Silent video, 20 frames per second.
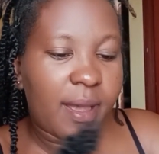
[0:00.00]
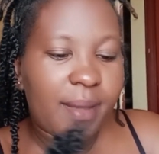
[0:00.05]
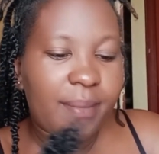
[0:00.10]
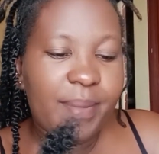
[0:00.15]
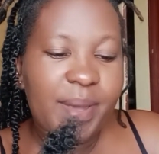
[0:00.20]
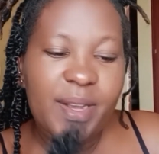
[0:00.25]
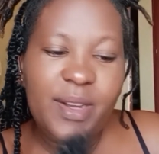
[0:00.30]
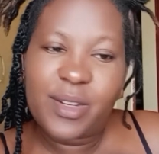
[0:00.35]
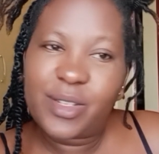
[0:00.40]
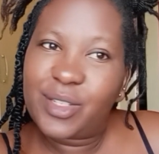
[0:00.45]

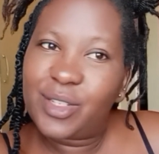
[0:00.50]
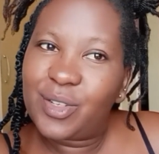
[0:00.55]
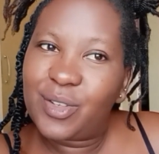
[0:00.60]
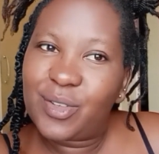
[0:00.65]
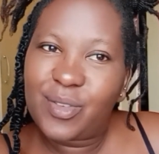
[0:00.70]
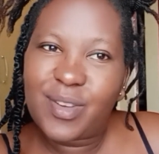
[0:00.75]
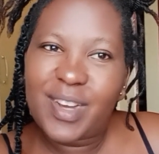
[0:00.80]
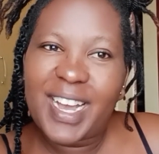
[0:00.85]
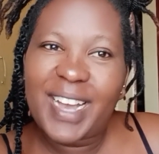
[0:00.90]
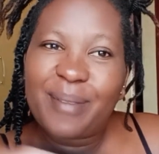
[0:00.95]
because
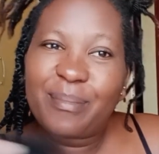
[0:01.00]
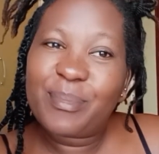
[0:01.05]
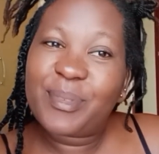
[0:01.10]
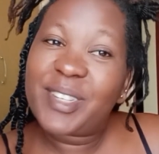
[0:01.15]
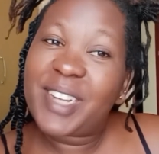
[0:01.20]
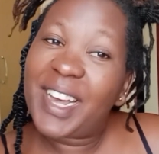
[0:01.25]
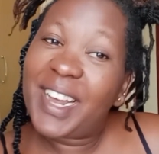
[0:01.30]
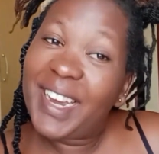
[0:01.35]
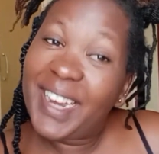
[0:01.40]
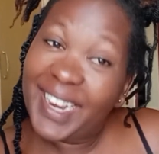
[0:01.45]
I'm
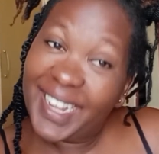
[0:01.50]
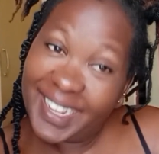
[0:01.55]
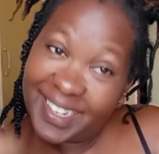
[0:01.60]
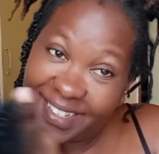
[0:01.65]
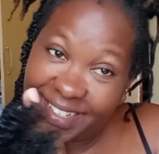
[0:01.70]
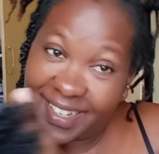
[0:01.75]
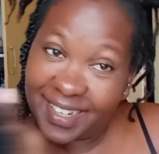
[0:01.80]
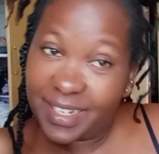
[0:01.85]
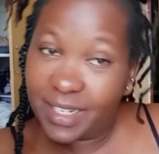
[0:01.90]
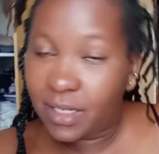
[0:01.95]

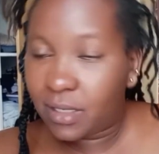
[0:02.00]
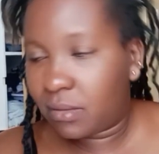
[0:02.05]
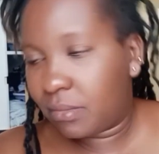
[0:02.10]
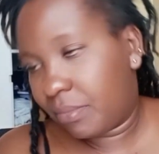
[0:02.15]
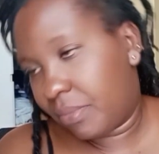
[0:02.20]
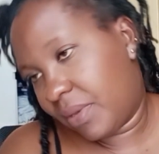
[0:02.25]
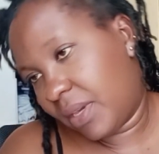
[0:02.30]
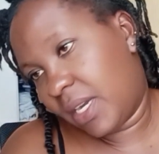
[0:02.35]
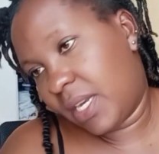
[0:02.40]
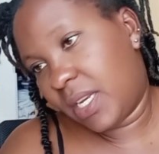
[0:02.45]
talented in
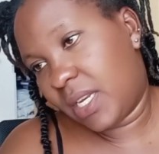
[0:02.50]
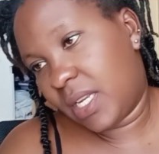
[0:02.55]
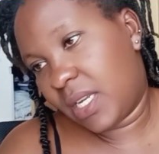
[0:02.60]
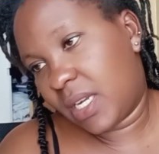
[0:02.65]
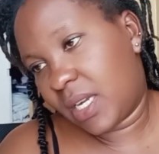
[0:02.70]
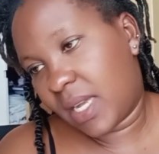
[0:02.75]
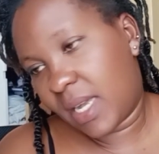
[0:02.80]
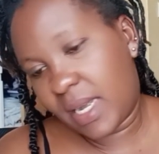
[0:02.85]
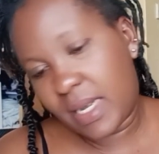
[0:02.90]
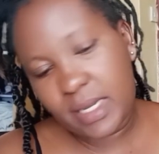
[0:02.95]
braiding,
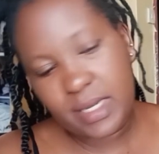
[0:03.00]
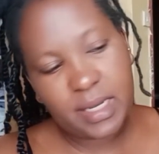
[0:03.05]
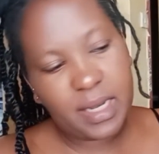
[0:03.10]
guys.